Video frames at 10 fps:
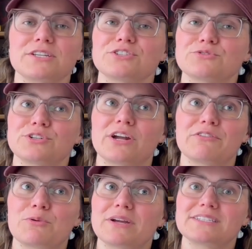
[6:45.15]
Children are
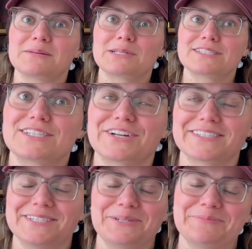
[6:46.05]
having quiet time
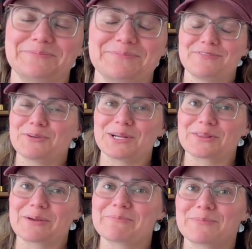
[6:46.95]
downstairs. If you hear
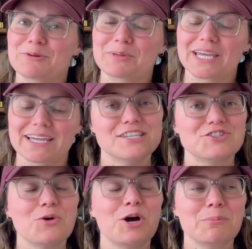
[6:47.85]
them, they're playing.
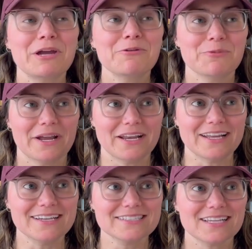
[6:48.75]
So on my
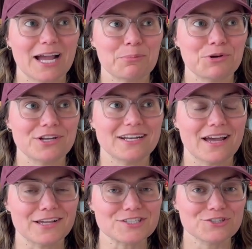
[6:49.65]
ratings, I put an
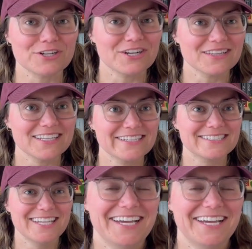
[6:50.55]
asterisk on this.